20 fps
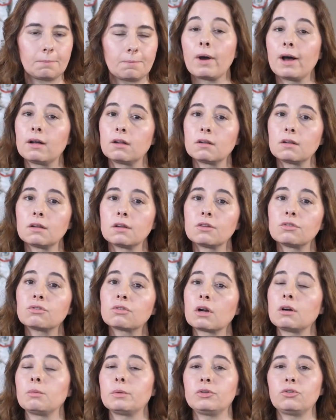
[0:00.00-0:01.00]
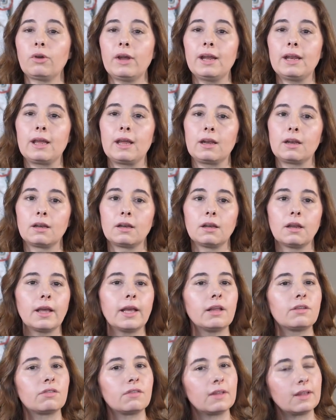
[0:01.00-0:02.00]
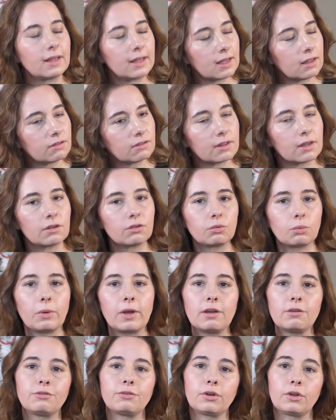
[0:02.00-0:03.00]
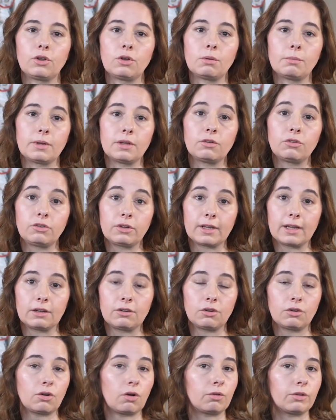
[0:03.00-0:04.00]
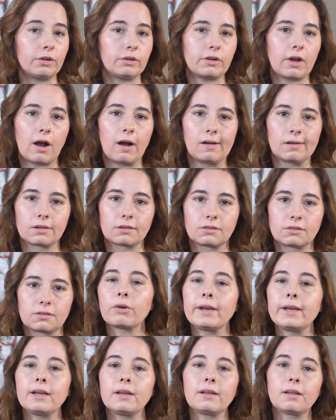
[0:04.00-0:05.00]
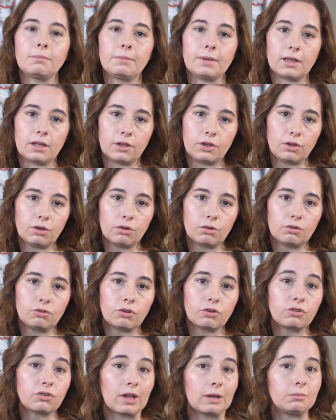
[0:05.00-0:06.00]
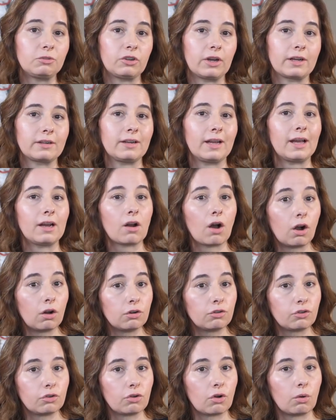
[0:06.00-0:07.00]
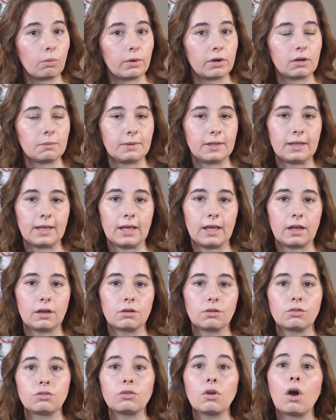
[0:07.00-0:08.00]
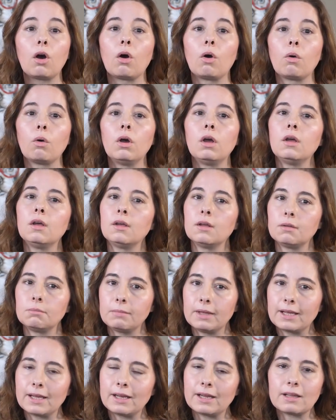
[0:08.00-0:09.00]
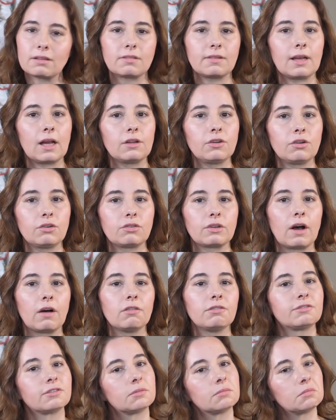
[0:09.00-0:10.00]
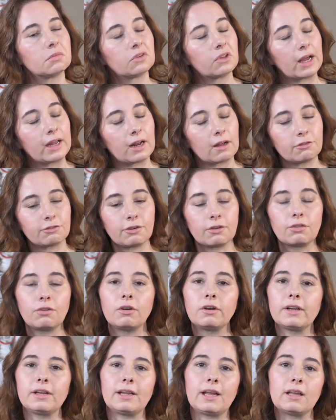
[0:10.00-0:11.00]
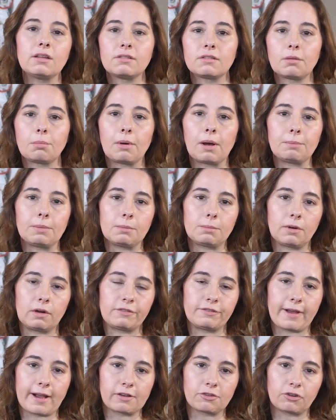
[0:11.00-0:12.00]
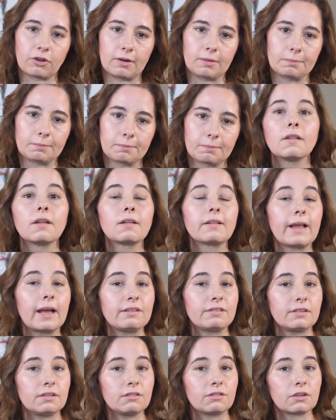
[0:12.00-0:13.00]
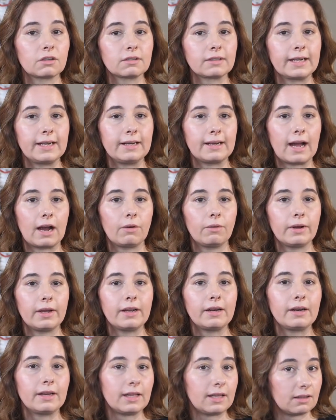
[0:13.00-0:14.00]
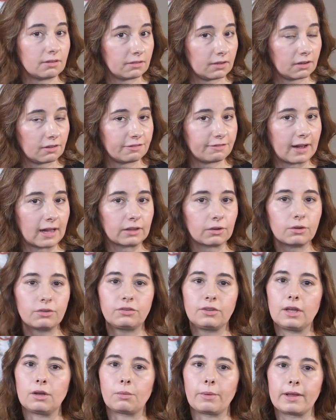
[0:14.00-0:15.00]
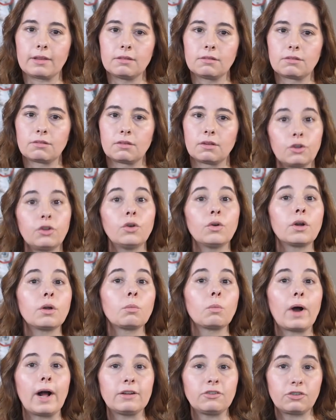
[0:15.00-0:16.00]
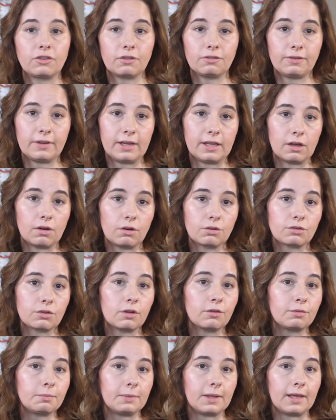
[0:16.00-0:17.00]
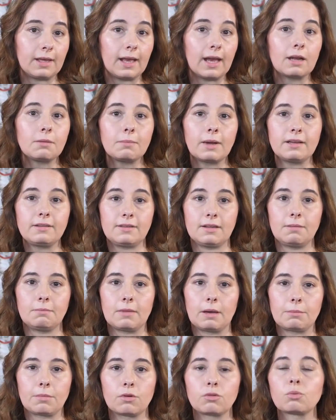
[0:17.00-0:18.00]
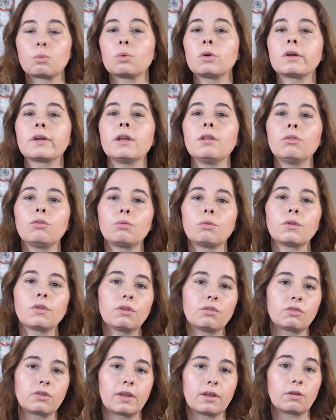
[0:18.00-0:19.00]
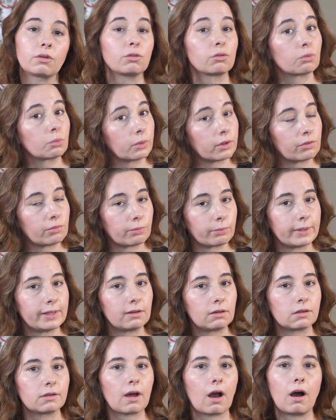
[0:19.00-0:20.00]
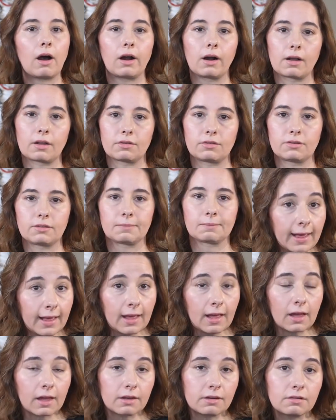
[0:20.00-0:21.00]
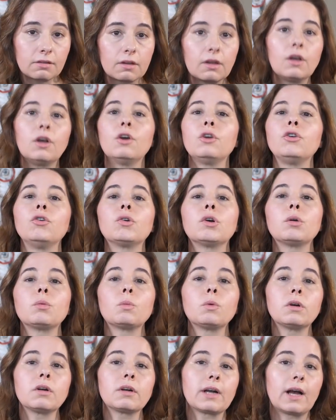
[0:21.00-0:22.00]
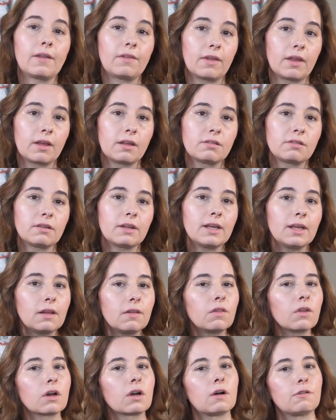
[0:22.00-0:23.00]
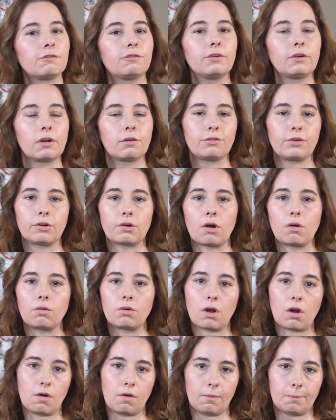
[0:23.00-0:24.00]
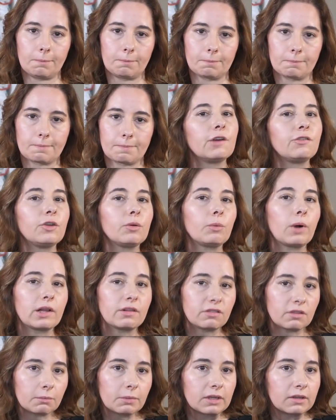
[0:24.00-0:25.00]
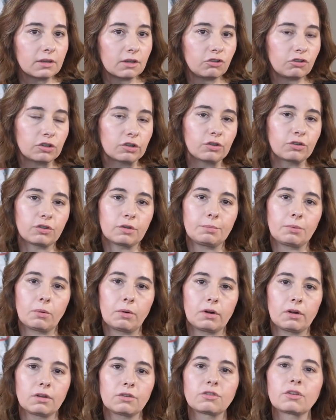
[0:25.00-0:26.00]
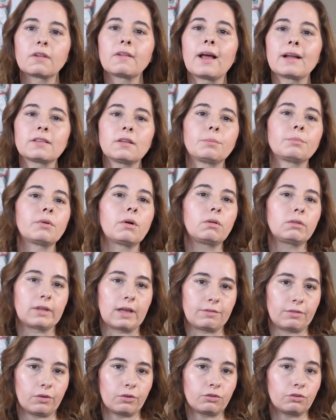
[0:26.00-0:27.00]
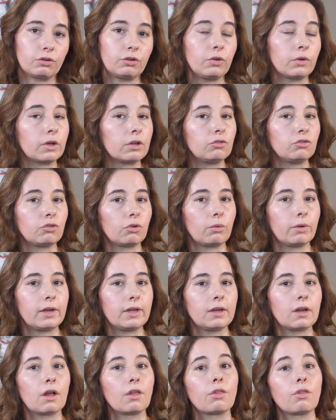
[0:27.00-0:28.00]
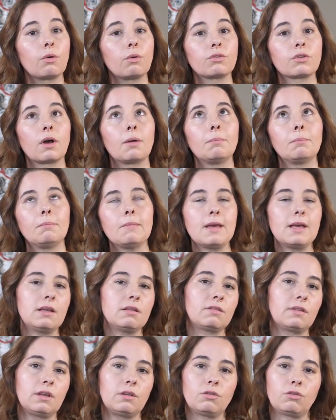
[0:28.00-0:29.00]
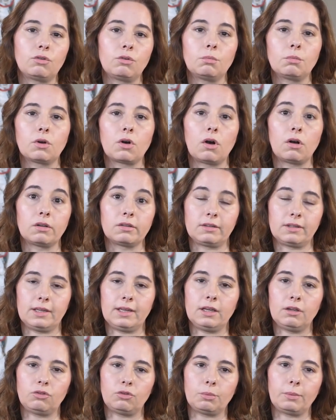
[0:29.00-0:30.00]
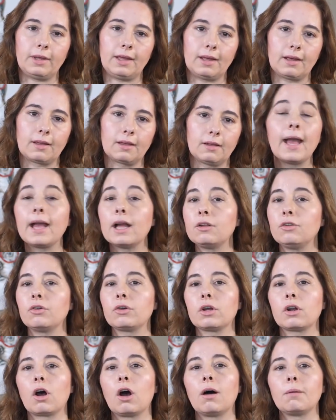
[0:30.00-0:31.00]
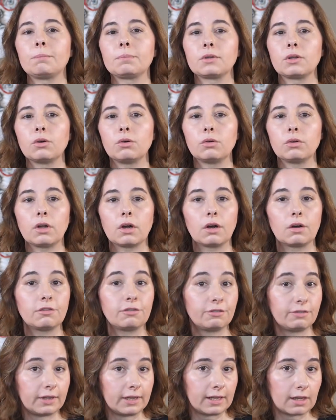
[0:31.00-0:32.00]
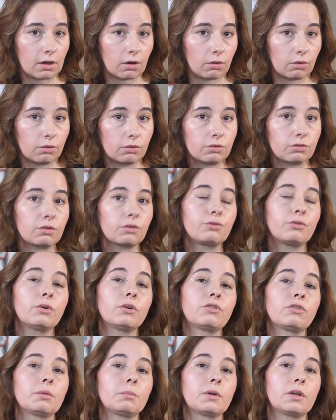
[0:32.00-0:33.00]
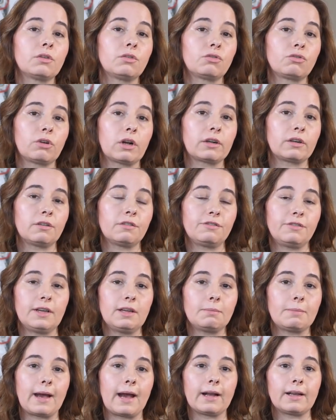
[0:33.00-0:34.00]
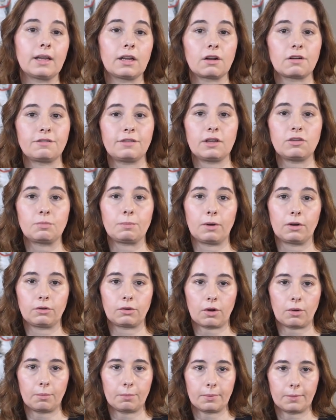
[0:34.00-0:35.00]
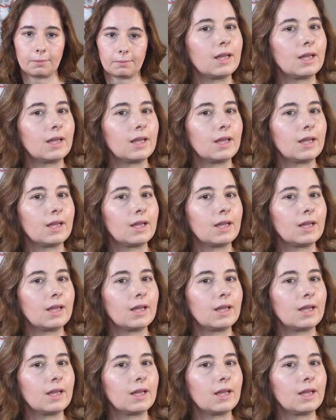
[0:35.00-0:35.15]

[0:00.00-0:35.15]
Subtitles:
Well, start with training. It's the easiest way for humans to get to know their dogs. Training can be a huge subject and hard to know where to begin, so make it easy on yourself. Sign up for 30 Days to Puppy Perfection. The lessons are laid out in an easy-to-follow sequence. You can watch the videos of me and my team members working through the skills with real dogs. And you can work on this in the comfort of your own home. If you want some additional support, select the Pro level so you can join those amazing Zoom calls each week. And you can upload videos for some constructive feedback in our Facebook group.